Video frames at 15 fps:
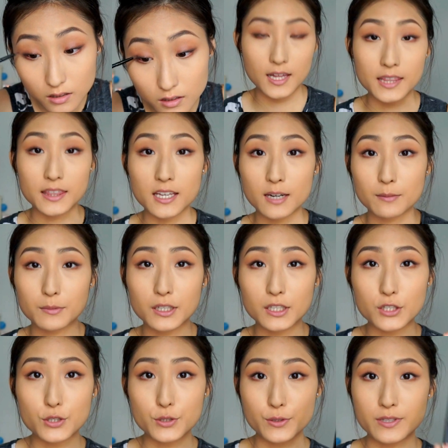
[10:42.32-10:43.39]
And then I'm
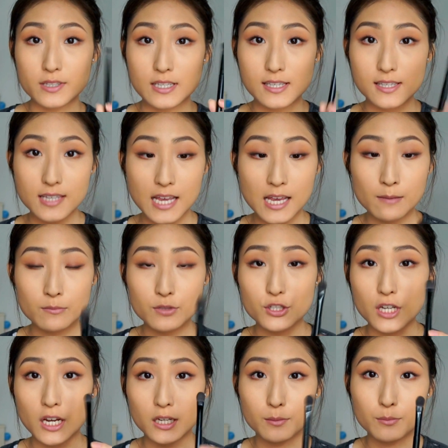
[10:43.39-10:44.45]
gonna use the same
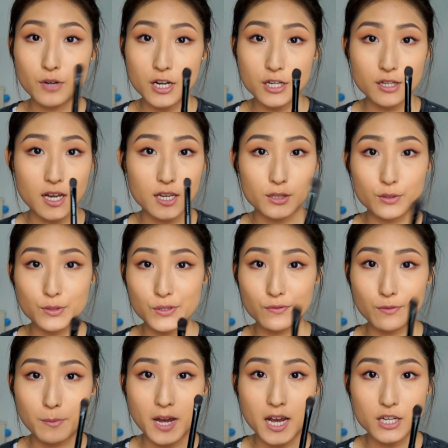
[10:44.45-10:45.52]
shader brush I used
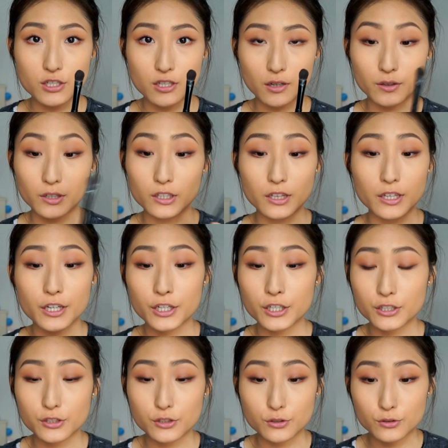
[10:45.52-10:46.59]
for my eyeshadow
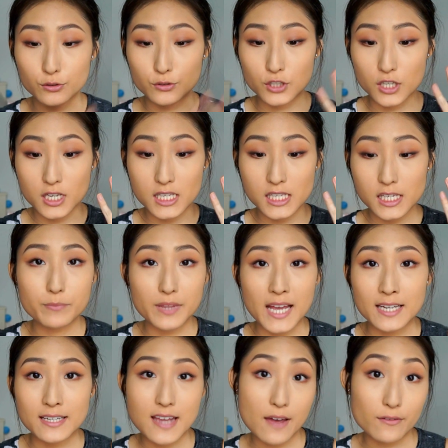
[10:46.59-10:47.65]
earlier to just
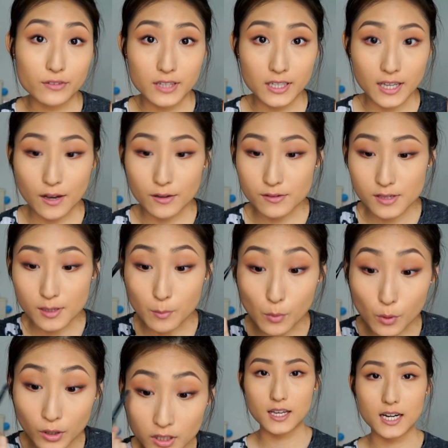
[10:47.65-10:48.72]
blend everything out some
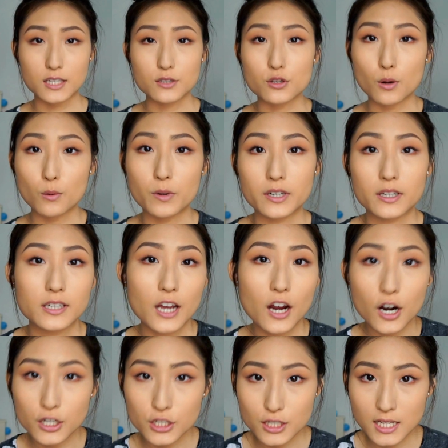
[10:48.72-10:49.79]
more. And I don't want any
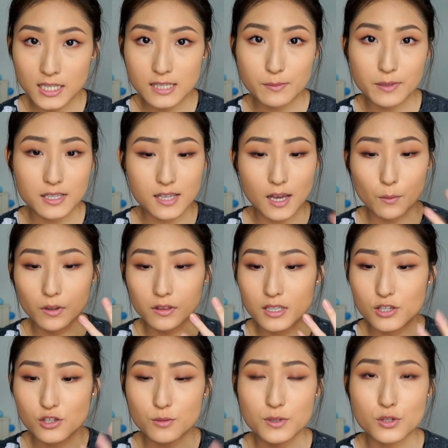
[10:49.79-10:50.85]
harsh lines because I want
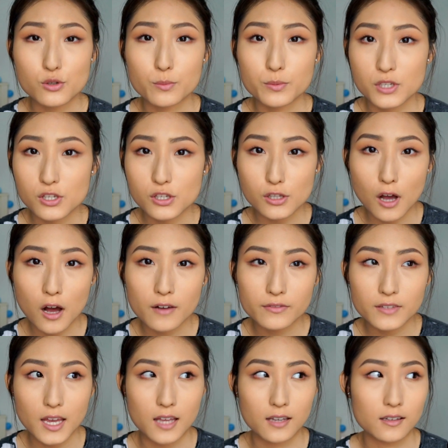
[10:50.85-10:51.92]
this to be super
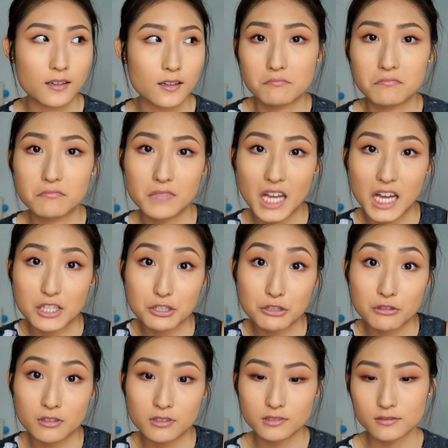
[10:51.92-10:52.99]
soft and
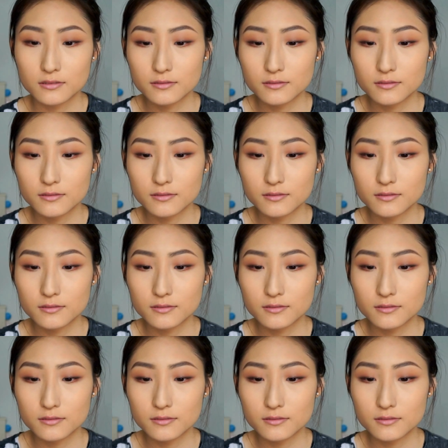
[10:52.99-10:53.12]
natural.